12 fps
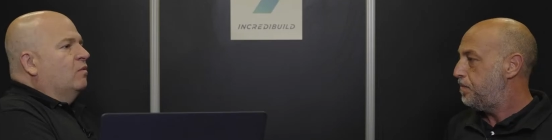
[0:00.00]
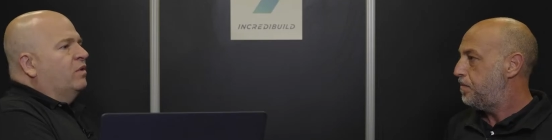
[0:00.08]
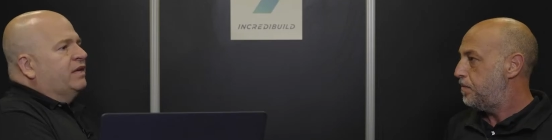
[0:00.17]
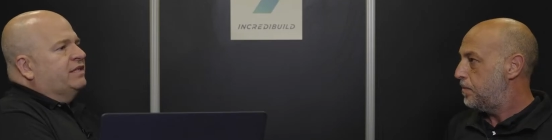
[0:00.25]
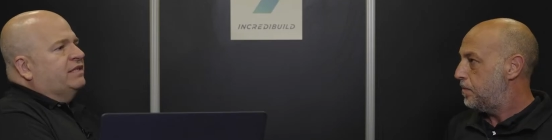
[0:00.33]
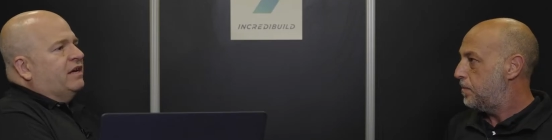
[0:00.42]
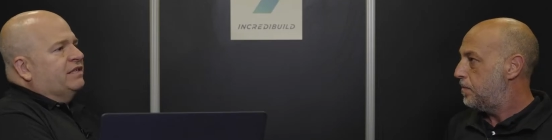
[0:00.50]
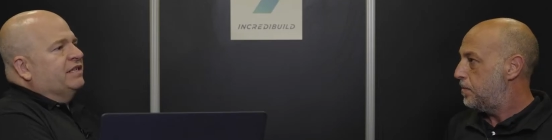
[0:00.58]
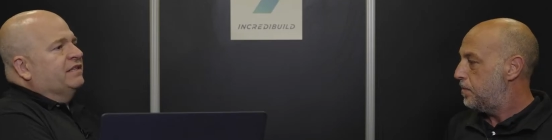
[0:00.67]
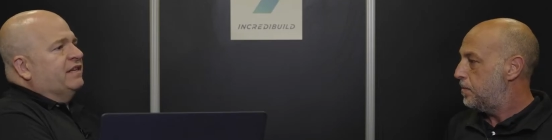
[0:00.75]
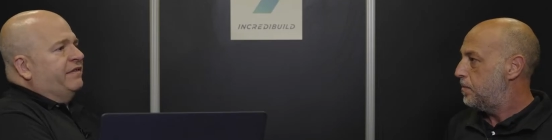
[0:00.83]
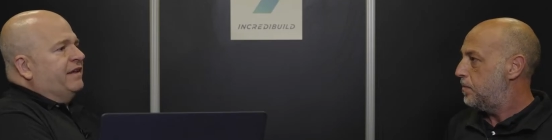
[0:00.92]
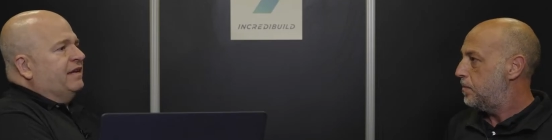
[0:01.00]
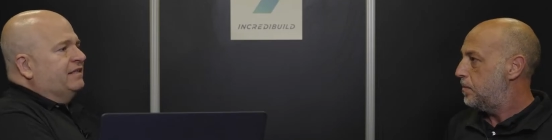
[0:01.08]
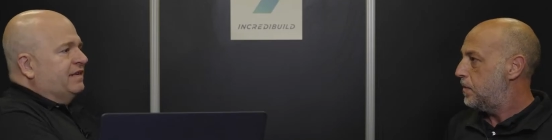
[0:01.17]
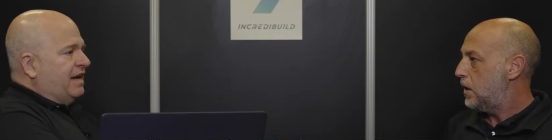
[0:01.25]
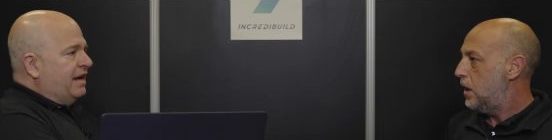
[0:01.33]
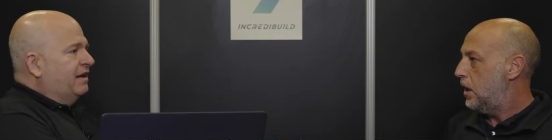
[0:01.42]
Speaker 1: Well, let's talk, since
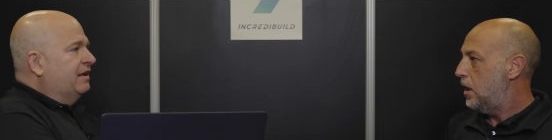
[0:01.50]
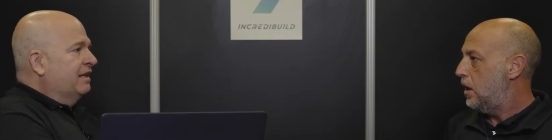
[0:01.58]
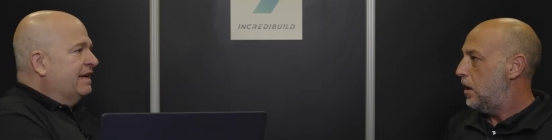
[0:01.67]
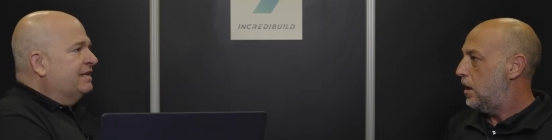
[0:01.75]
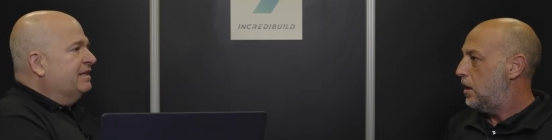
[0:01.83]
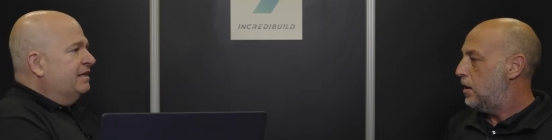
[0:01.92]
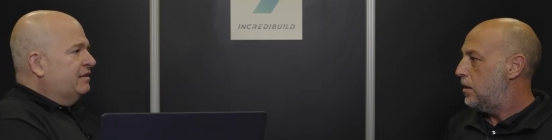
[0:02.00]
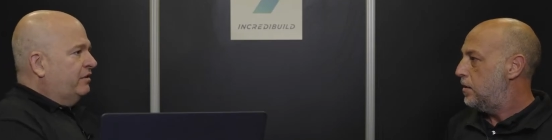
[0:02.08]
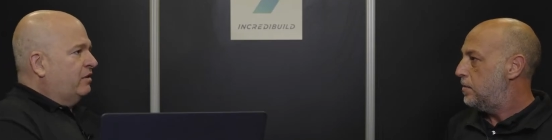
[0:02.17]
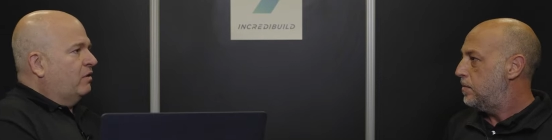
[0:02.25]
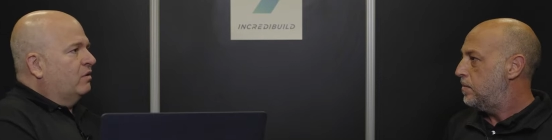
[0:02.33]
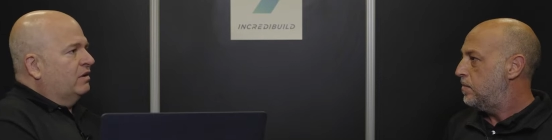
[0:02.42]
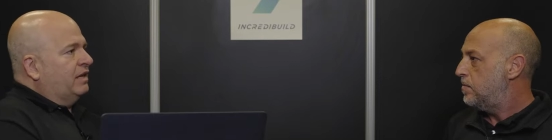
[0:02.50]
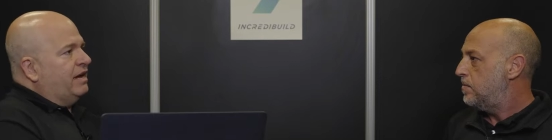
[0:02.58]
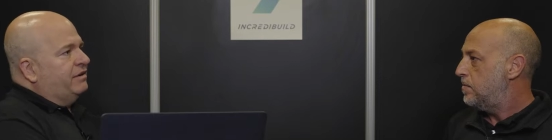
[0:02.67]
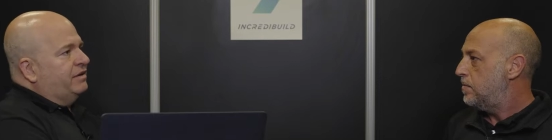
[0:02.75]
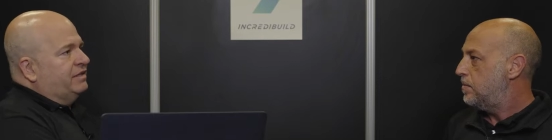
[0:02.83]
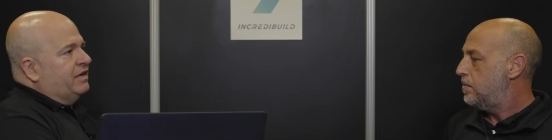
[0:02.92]
that kind of leads into the whole
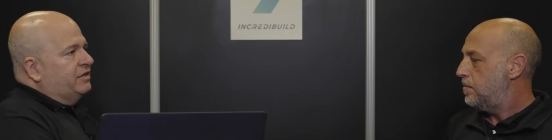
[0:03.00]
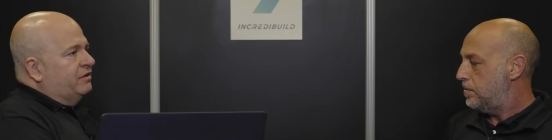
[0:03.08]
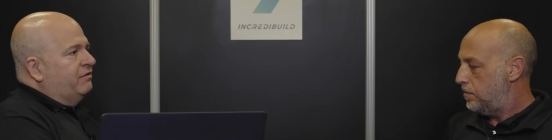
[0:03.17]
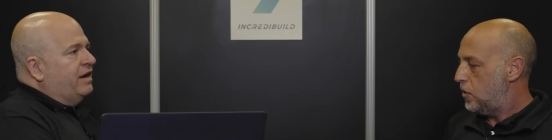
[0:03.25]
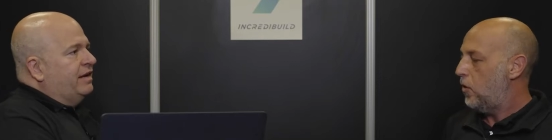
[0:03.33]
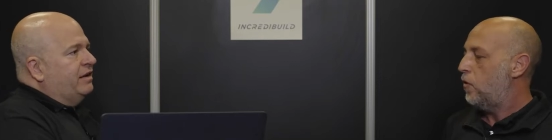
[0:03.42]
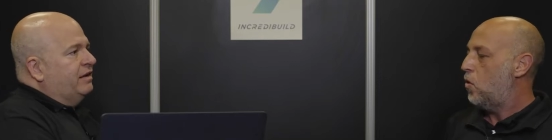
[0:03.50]
cloud discussion, right?